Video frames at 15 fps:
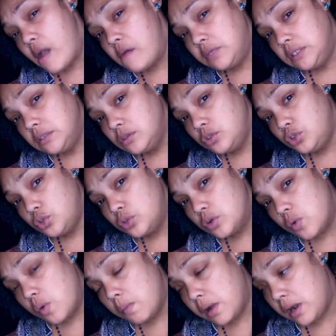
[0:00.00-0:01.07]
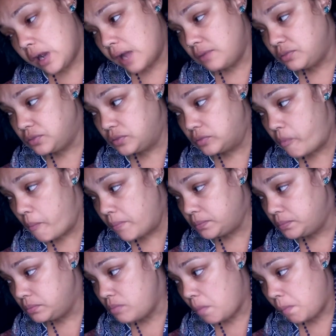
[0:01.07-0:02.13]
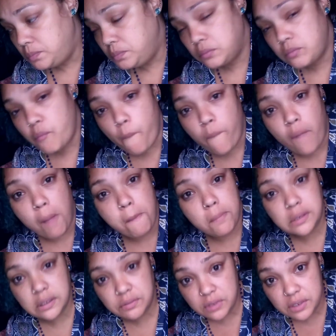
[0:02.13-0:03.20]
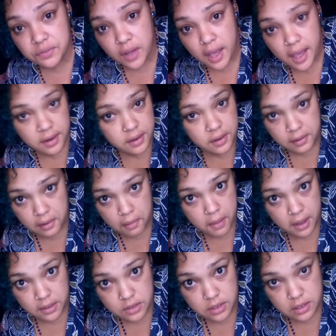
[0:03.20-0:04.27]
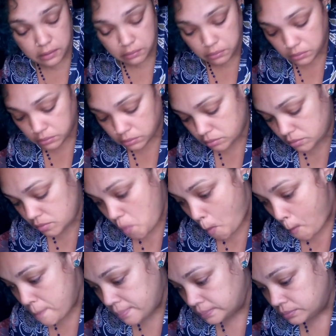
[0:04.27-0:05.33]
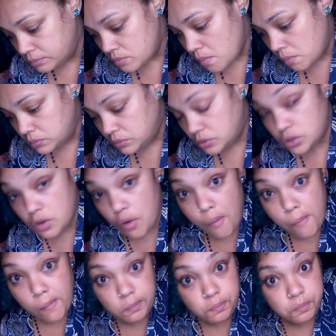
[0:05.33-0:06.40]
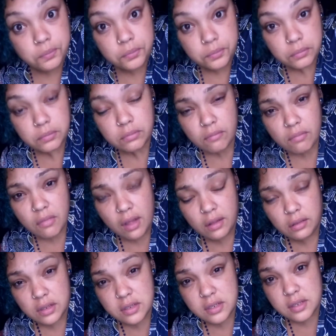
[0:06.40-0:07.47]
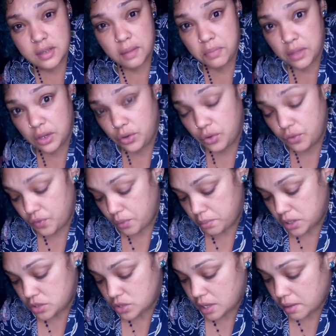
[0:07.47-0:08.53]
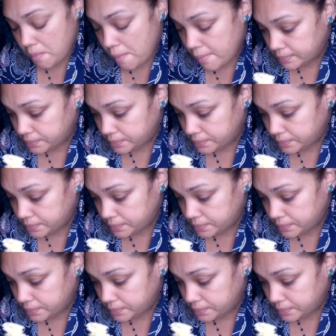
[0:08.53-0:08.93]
I've eaten tuna all my life, but I've never had it in a pasta. So, this is something new for me today.